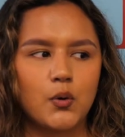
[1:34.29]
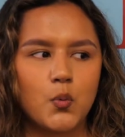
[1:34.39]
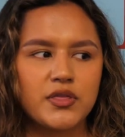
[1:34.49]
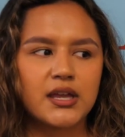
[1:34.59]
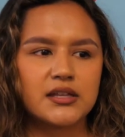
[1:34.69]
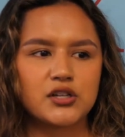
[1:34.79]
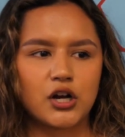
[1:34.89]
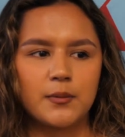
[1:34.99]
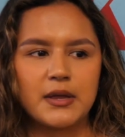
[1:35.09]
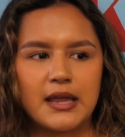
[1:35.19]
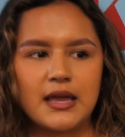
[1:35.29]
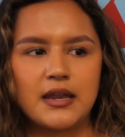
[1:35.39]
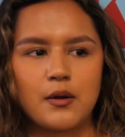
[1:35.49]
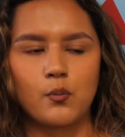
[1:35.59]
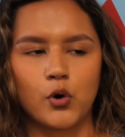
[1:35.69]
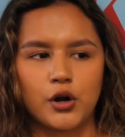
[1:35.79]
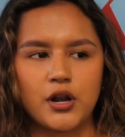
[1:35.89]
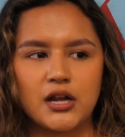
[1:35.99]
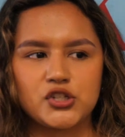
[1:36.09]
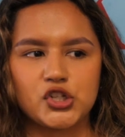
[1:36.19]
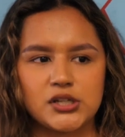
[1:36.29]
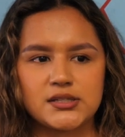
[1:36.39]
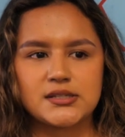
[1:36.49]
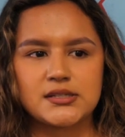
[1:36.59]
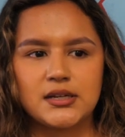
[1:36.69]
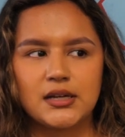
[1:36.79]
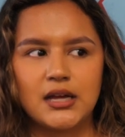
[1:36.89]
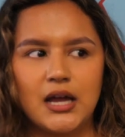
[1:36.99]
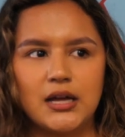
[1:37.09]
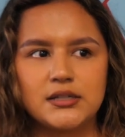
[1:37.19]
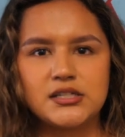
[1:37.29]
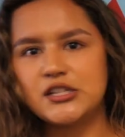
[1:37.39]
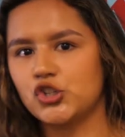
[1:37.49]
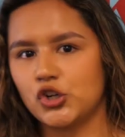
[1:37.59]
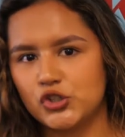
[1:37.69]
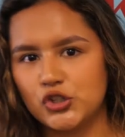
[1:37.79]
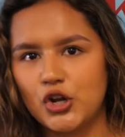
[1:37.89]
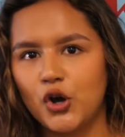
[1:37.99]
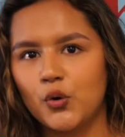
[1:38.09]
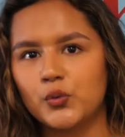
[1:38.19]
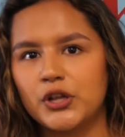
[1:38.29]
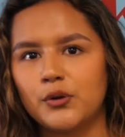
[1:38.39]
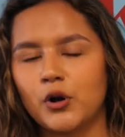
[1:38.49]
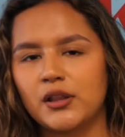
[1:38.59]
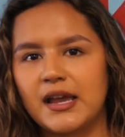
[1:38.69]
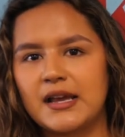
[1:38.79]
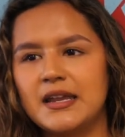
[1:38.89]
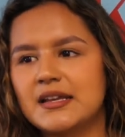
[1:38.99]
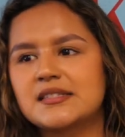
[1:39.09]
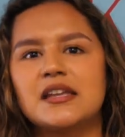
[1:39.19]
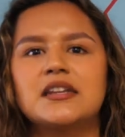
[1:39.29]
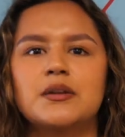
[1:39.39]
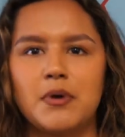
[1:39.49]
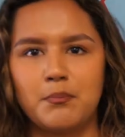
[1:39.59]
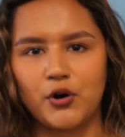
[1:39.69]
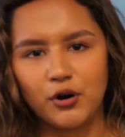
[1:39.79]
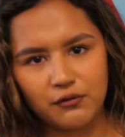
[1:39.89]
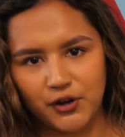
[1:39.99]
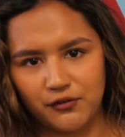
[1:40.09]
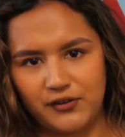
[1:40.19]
when the kids are coming in, we're not just teachers, we're like an extended member of their